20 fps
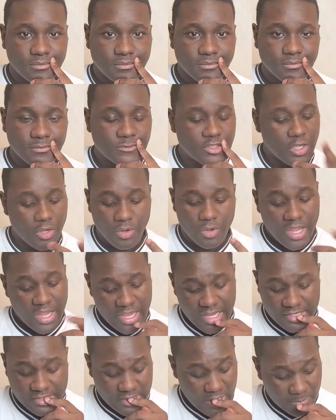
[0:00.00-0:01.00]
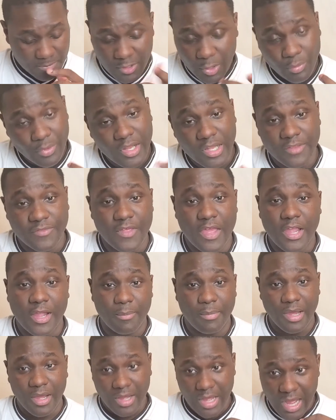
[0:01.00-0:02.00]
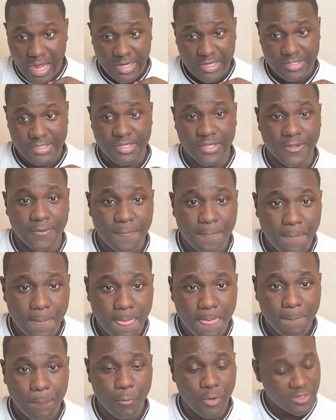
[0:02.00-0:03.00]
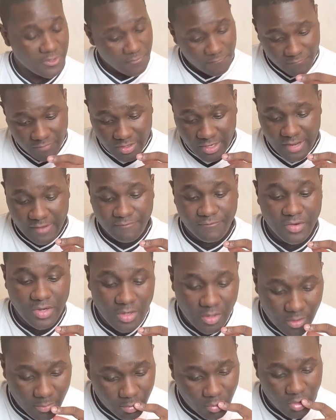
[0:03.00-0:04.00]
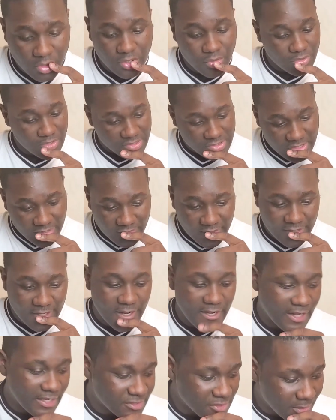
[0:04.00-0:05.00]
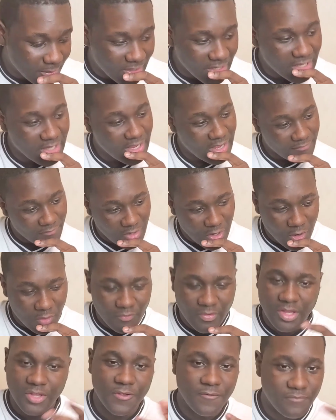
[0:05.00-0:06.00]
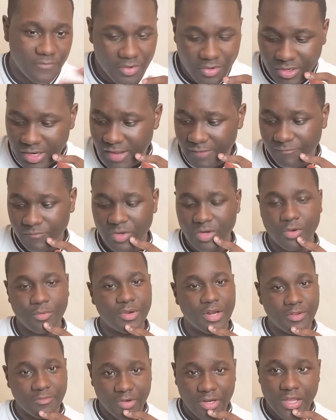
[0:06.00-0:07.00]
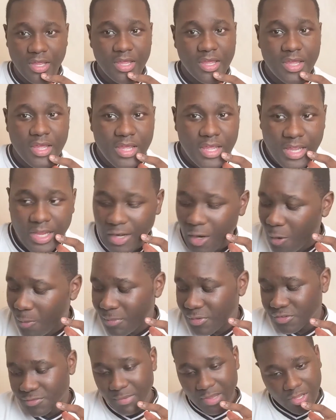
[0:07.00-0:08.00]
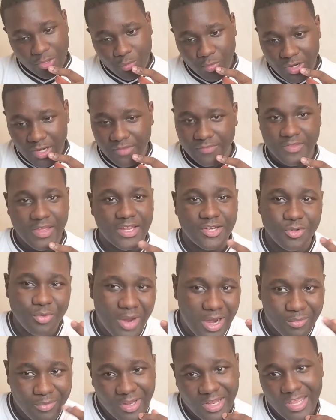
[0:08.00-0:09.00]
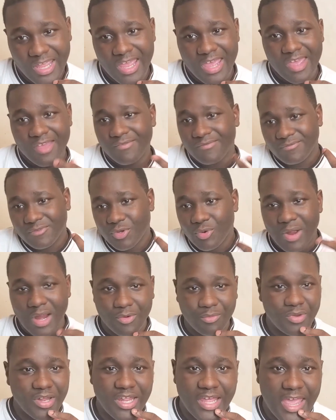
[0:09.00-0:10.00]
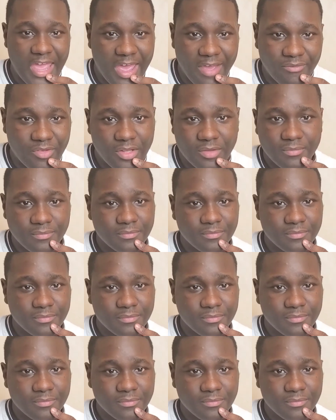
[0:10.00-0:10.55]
So it's something to really think about, honestly. When you feel that fear upon you and stuff like that, they talking about they getting COVID and you feel that fear or whatever, it almost make you want to think, do I really have it?